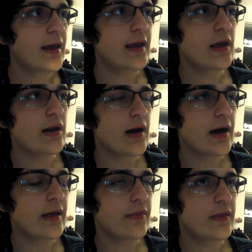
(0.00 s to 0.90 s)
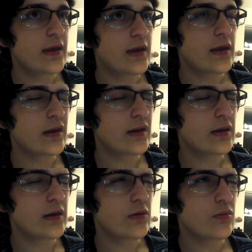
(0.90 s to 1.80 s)
in
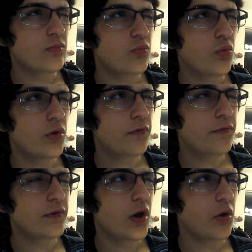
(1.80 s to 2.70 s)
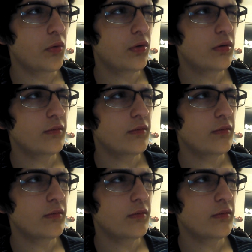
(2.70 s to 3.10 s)
the Wolf. No.